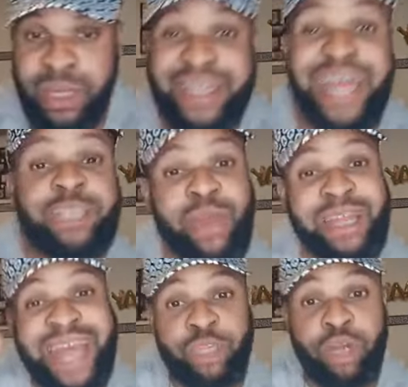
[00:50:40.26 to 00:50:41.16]
That's why
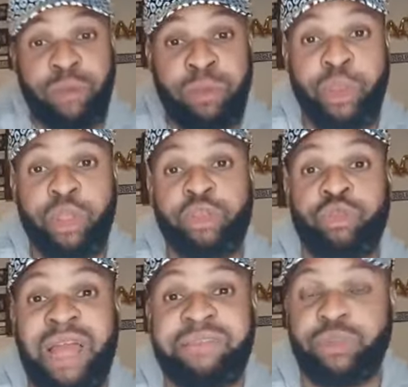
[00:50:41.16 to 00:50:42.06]
that young mama will not do
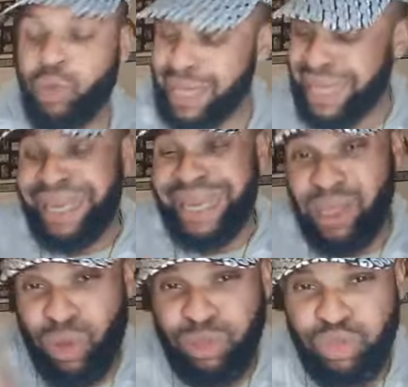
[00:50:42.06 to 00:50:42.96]
live video. He
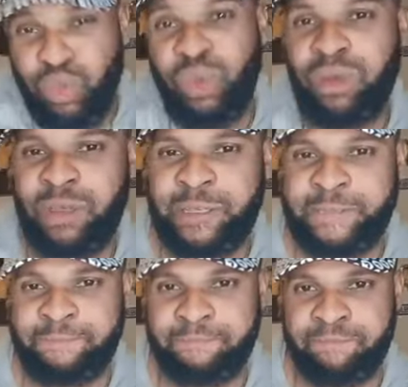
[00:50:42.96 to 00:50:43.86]
record you.
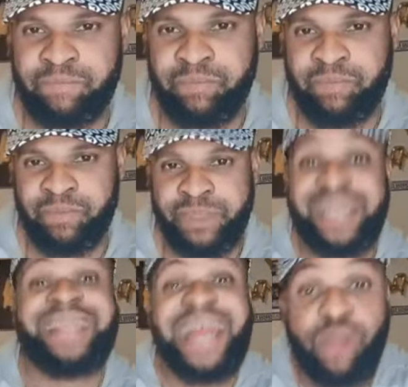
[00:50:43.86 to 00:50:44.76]

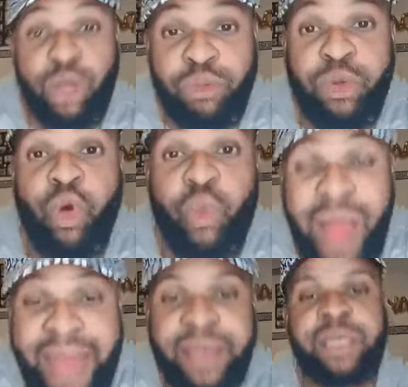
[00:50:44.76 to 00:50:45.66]
He record you because
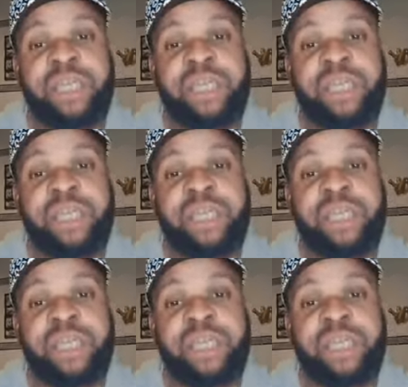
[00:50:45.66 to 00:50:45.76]
why?